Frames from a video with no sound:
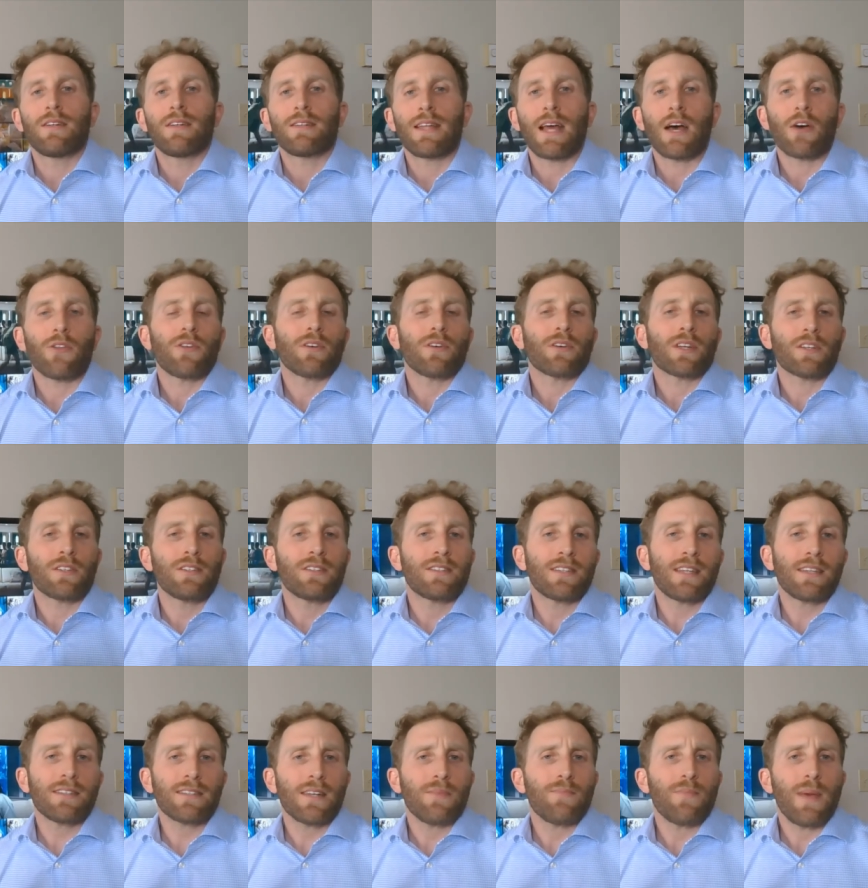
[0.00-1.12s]
Now, the
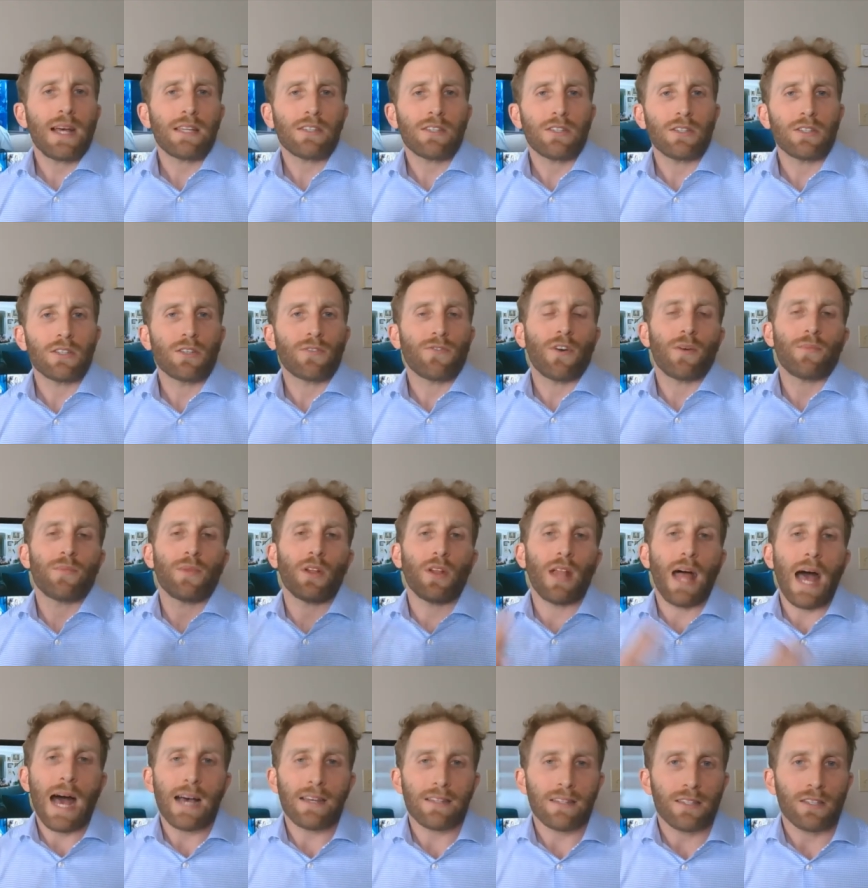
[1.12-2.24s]
consistent message from the
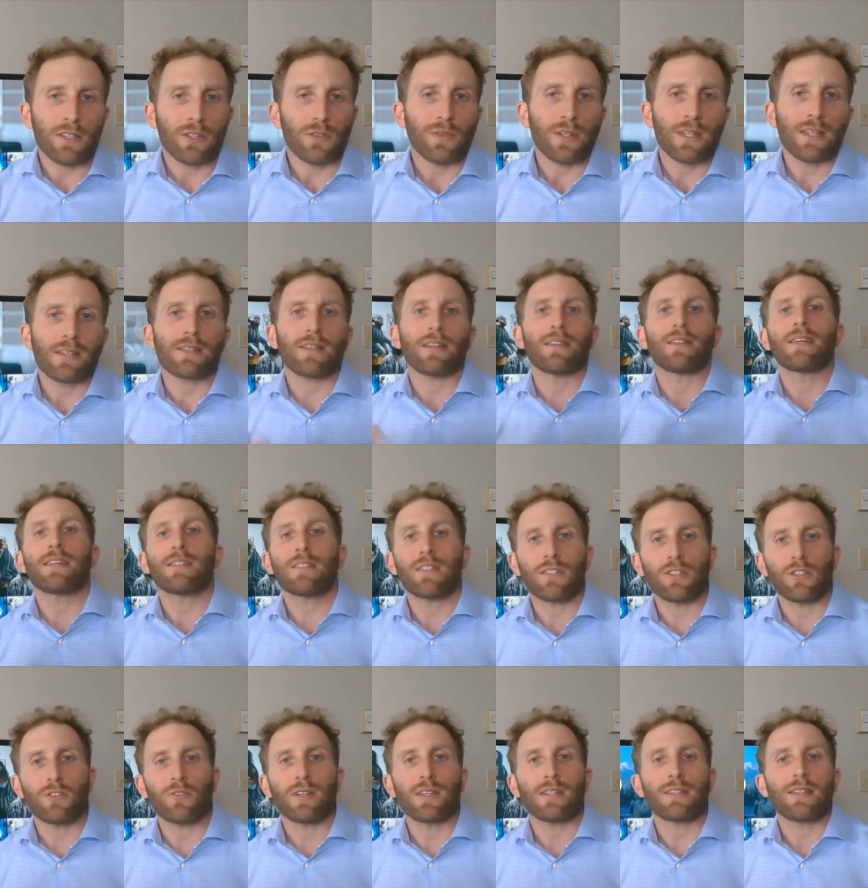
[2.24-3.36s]
last increase to this
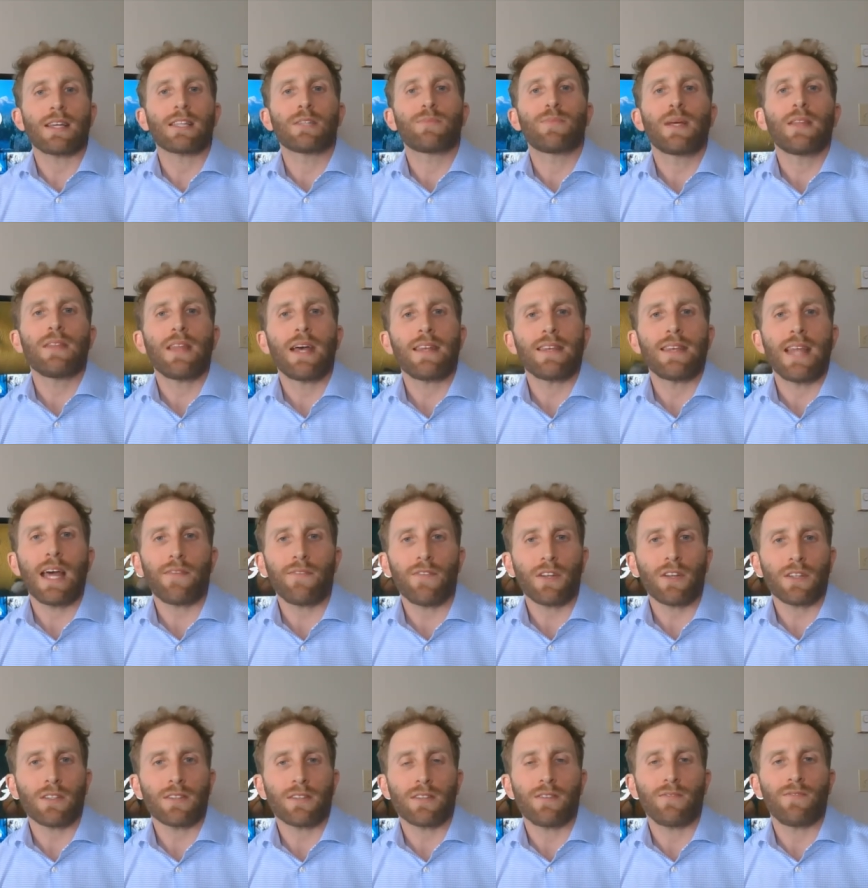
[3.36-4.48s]
increase has been that
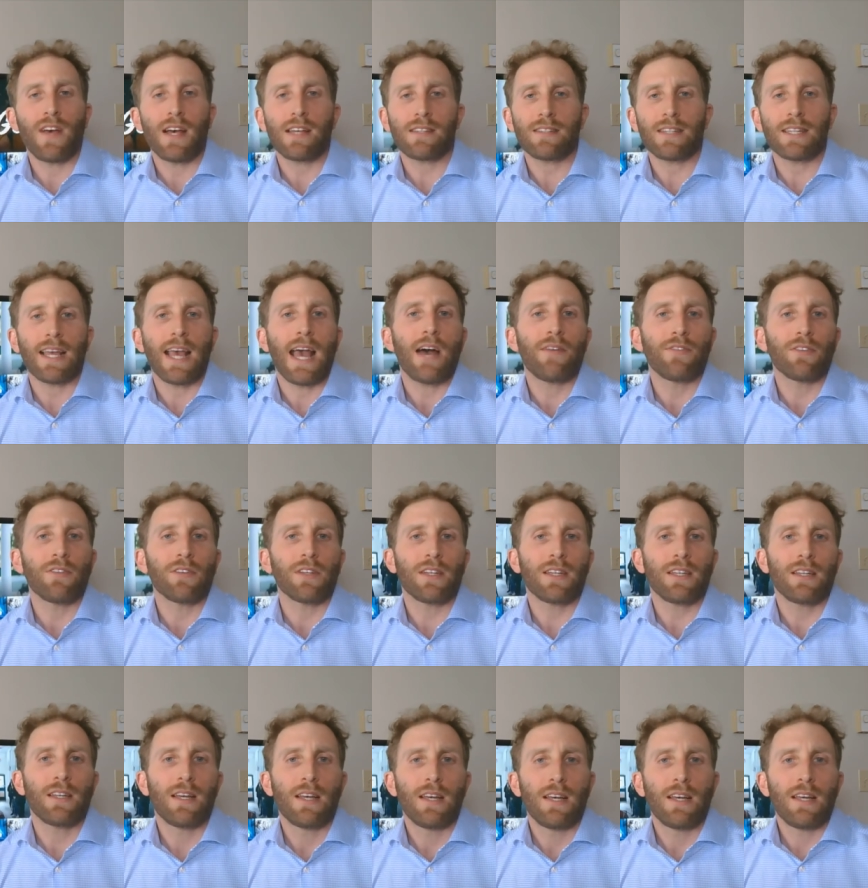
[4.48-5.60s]
Netflix is investing heavily
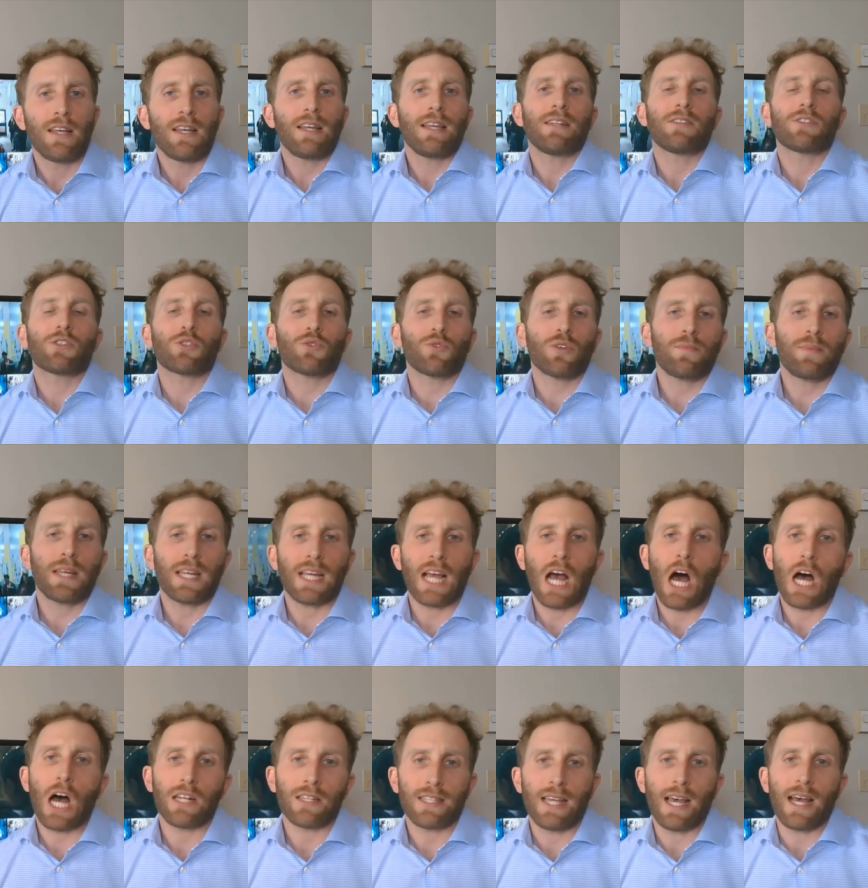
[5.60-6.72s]
in streaming
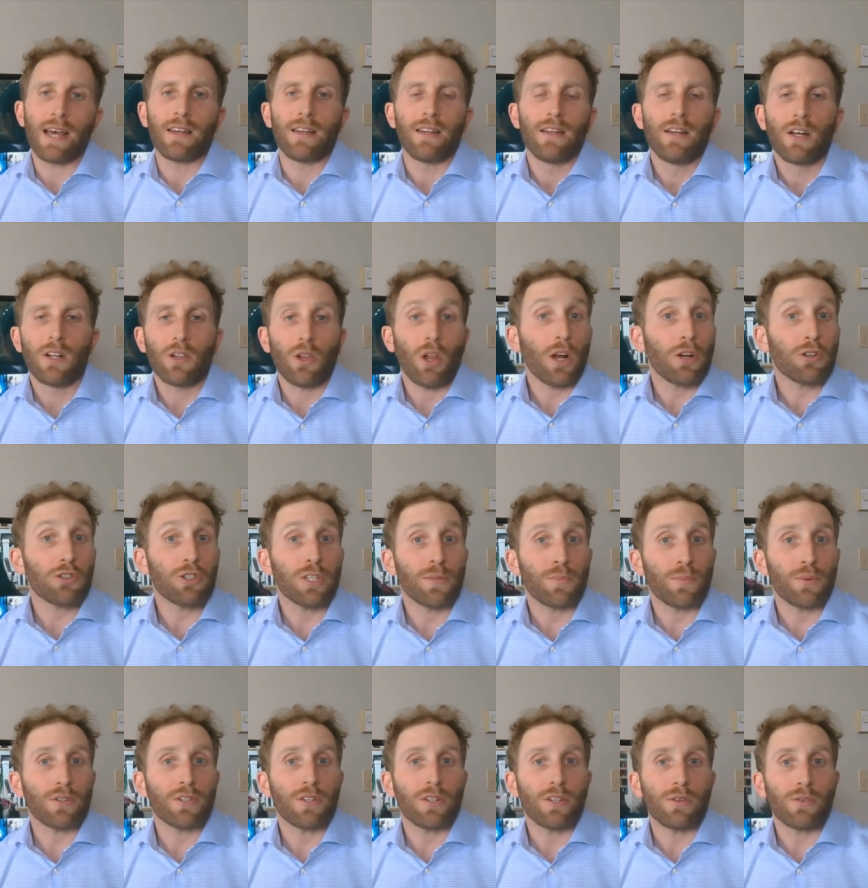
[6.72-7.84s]
content, largely
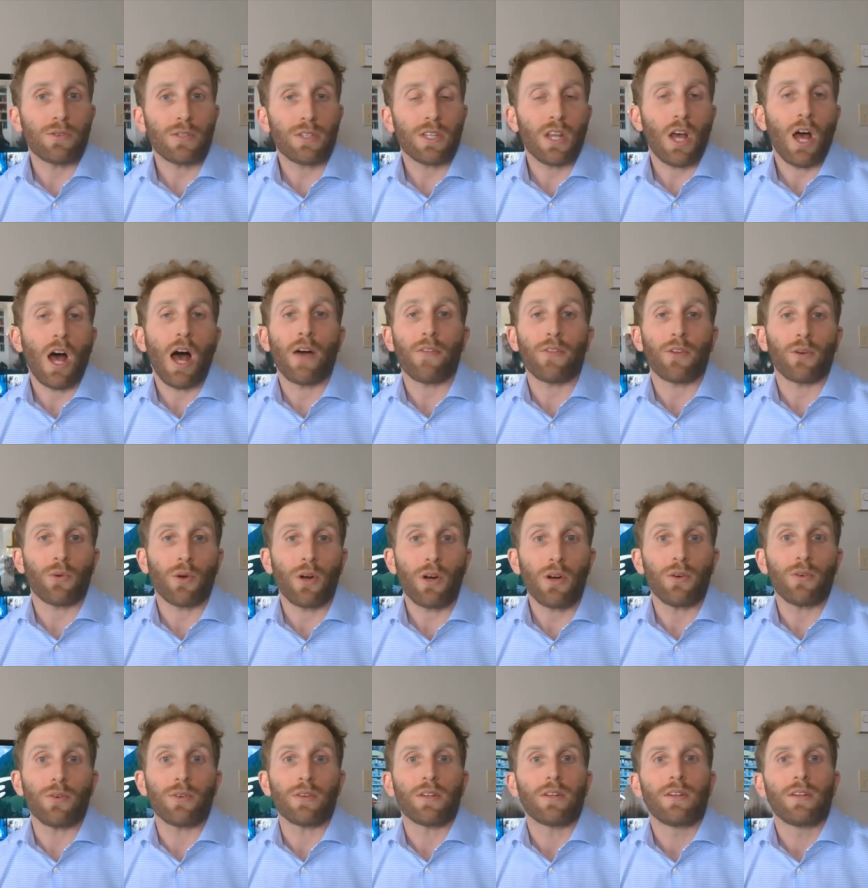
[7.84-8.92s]
produced on their own.